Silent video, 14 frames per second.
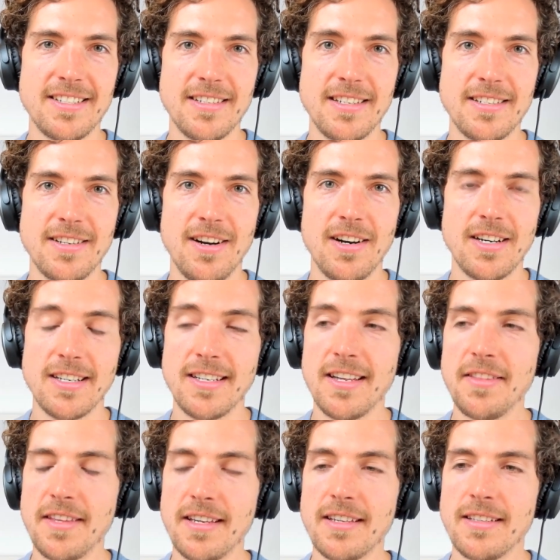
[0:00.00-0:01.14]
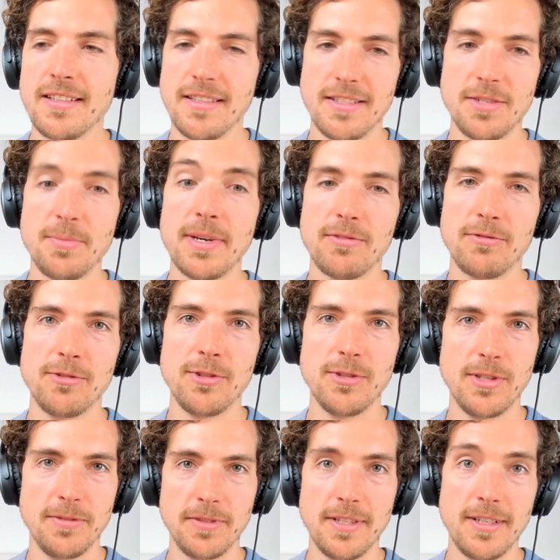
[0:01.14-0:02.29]
hard. And I think there's a big role
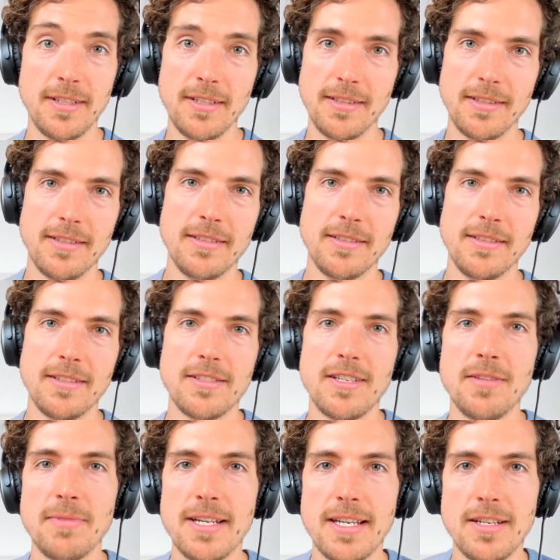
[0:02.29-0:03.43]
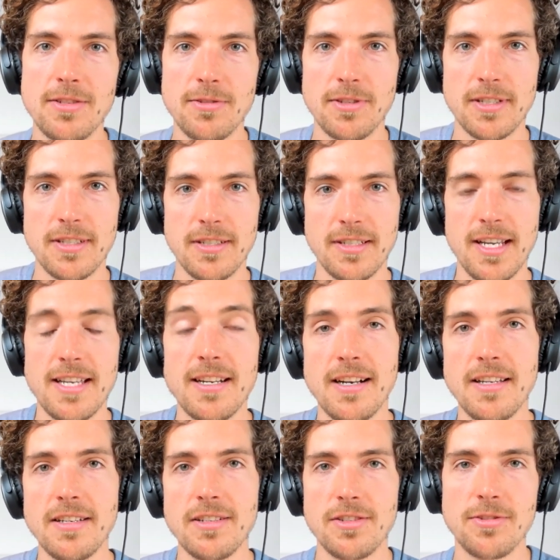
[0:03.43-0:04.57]
of the team lead or the data
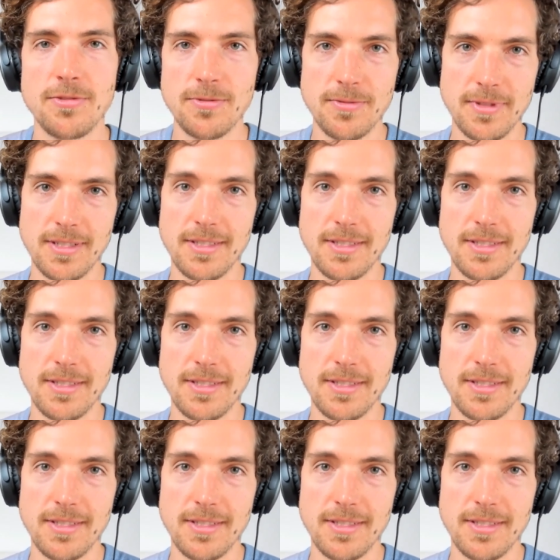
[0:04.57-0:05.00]
leaders to